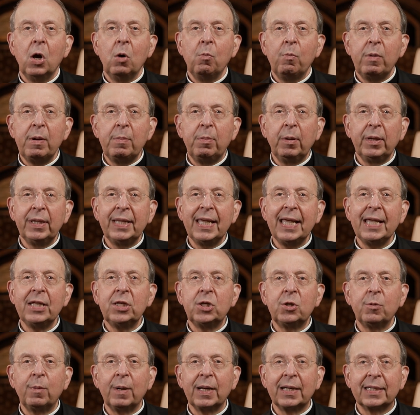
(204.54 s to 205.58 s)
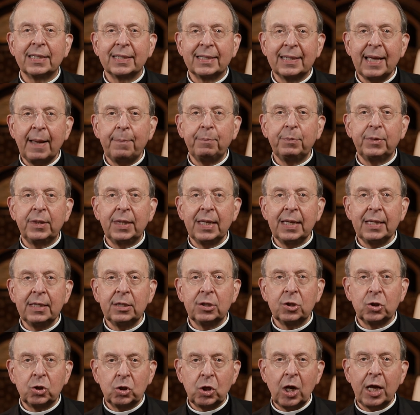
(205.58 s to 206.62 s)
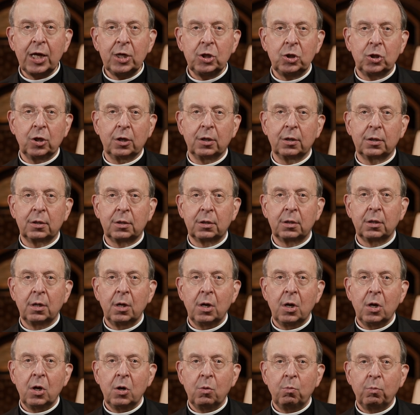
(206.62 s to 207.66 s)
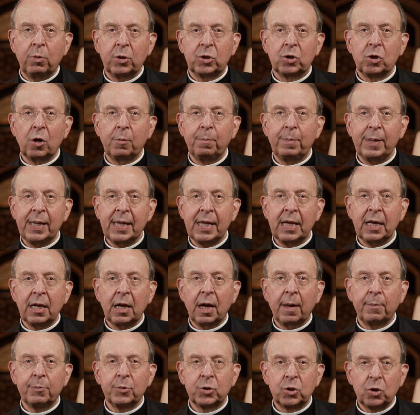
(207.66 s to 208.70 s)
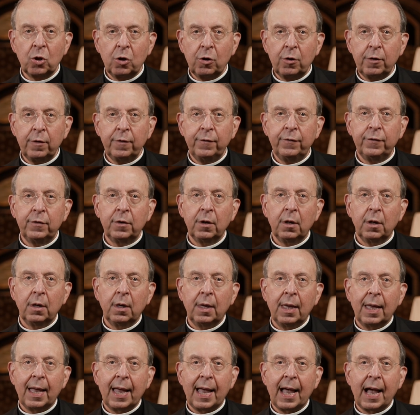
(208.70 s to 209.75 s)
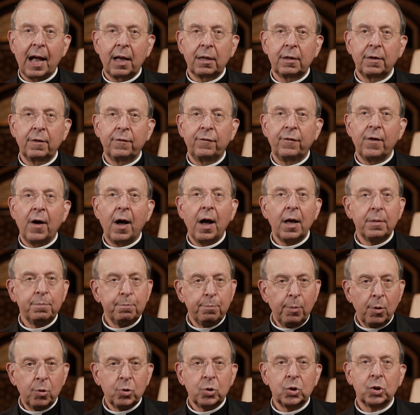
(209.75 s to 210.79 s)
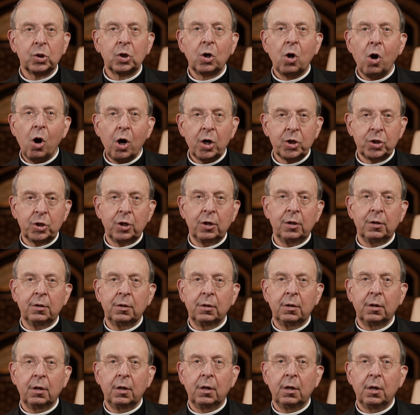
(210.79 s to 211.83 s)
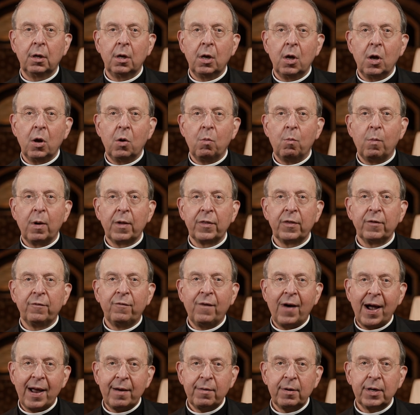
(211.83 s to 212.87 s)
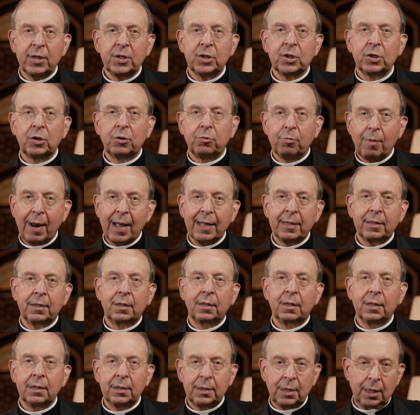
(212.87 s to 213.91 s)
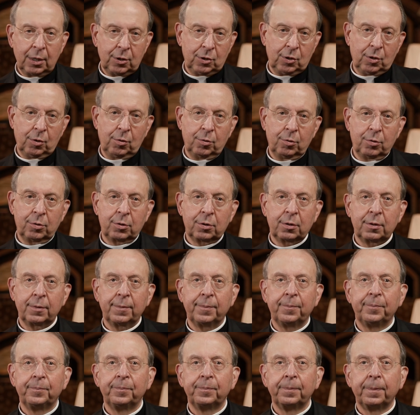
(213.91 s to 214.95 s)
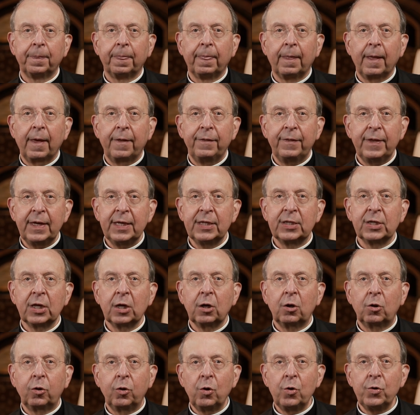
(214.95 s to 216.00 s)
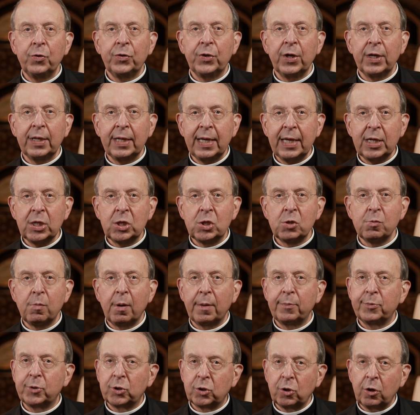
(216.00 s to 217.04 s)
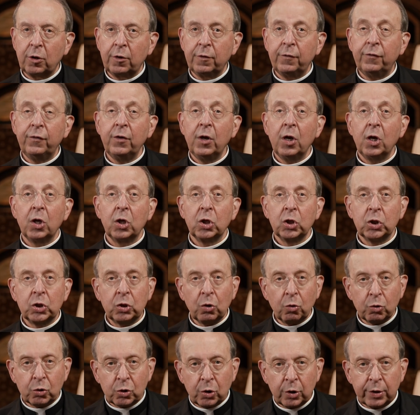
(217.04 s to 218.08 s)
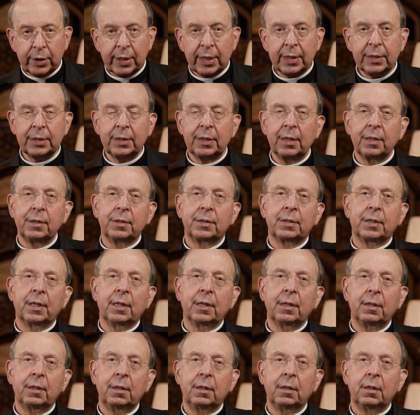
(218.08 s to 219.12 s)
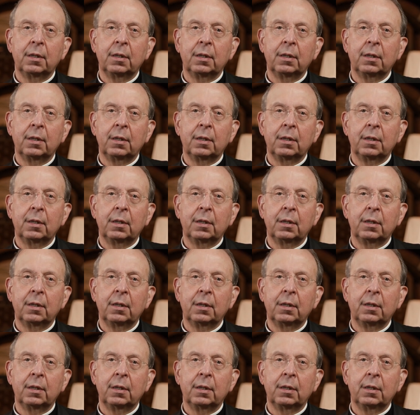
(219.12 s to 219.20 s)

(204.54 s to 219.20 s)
We will need to accept these changes, which are being observed out of utmost caution while the virus threat continues. These include the need to observe social distancing